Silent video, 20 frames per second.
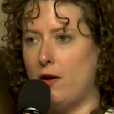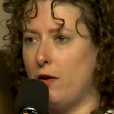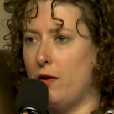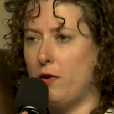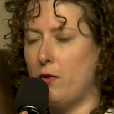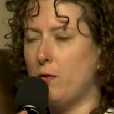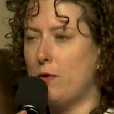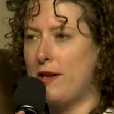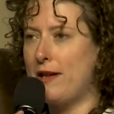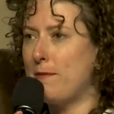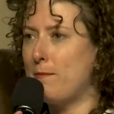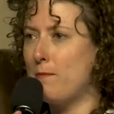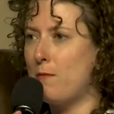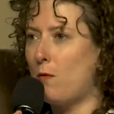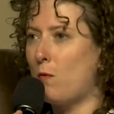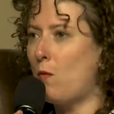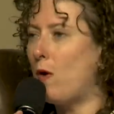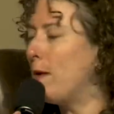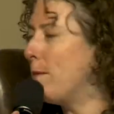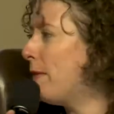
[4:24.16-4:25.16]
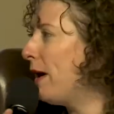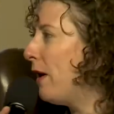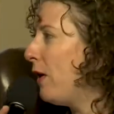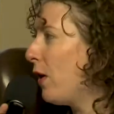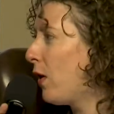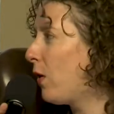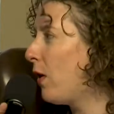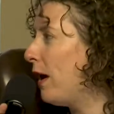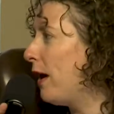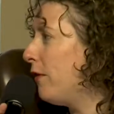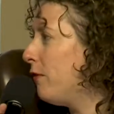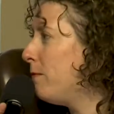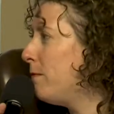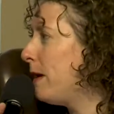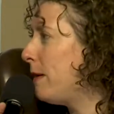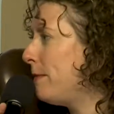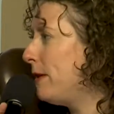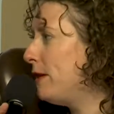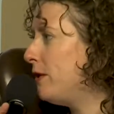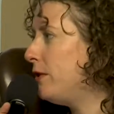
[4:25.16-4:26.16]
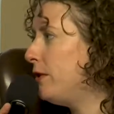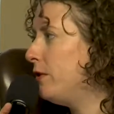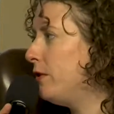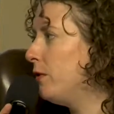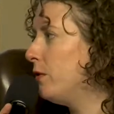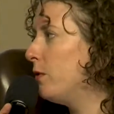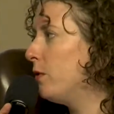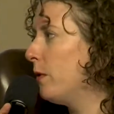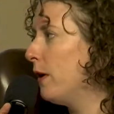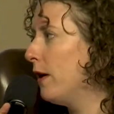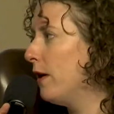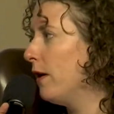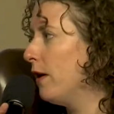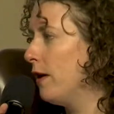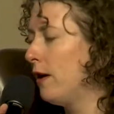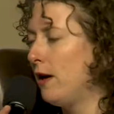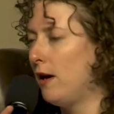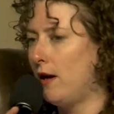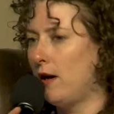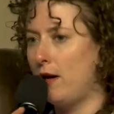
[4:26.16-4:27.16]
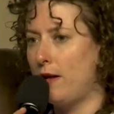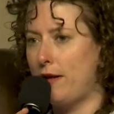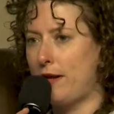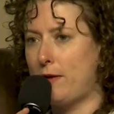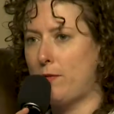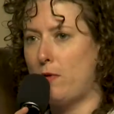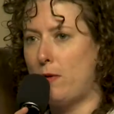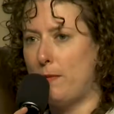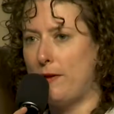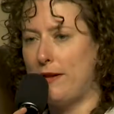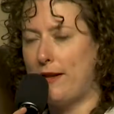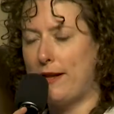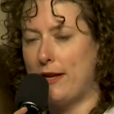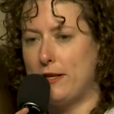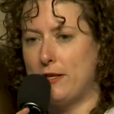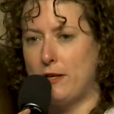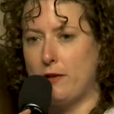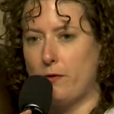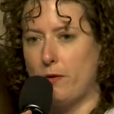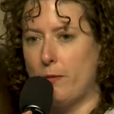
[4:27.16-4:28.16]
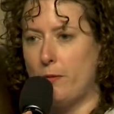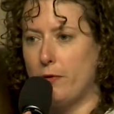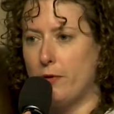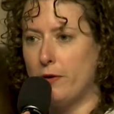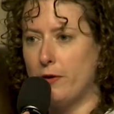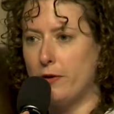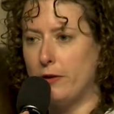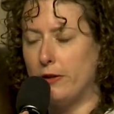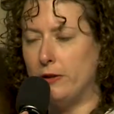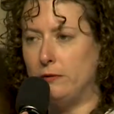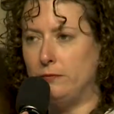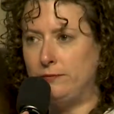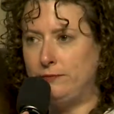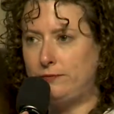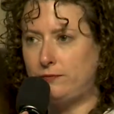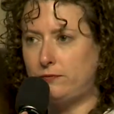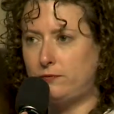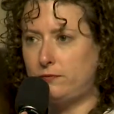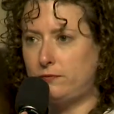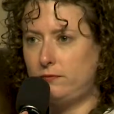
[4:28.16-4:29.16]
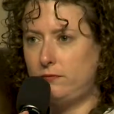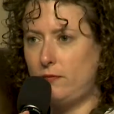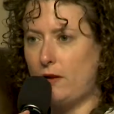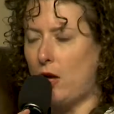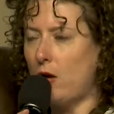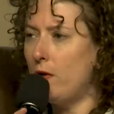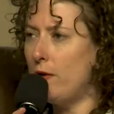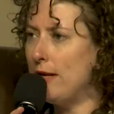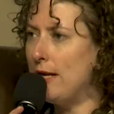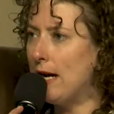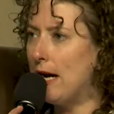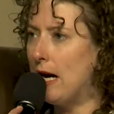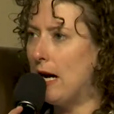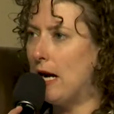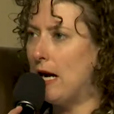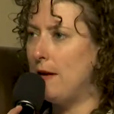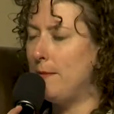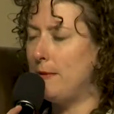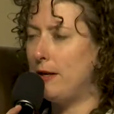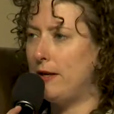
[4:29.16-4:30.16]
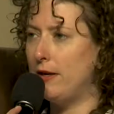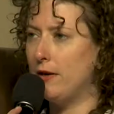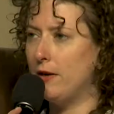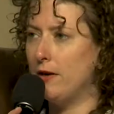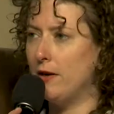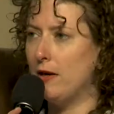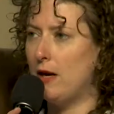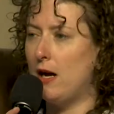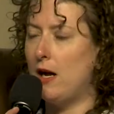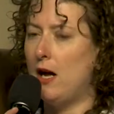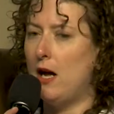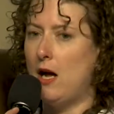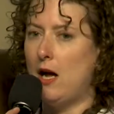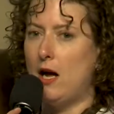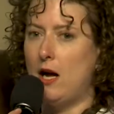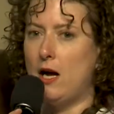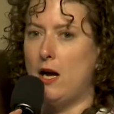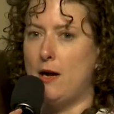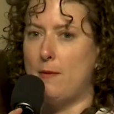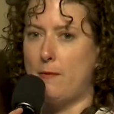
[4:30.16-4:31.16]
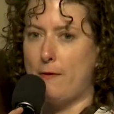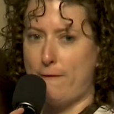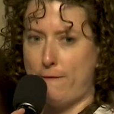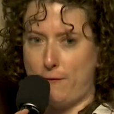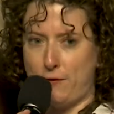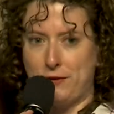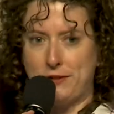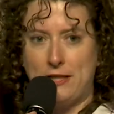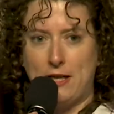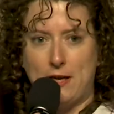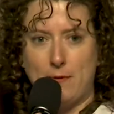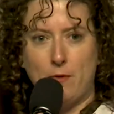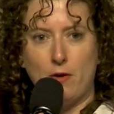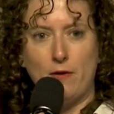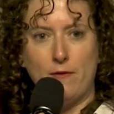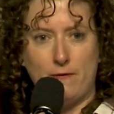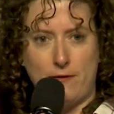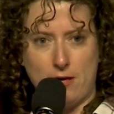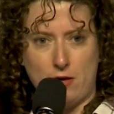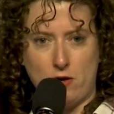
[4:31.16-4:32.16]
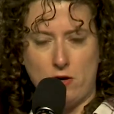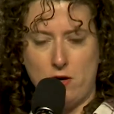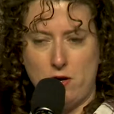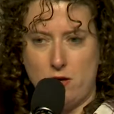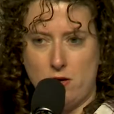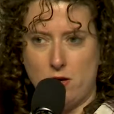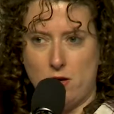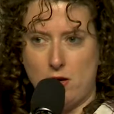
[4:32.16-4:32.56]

there was one paragraph, maybe two, where this woman said to the reporter, "Oh yeah, I'm here, I'm a full-time RVer,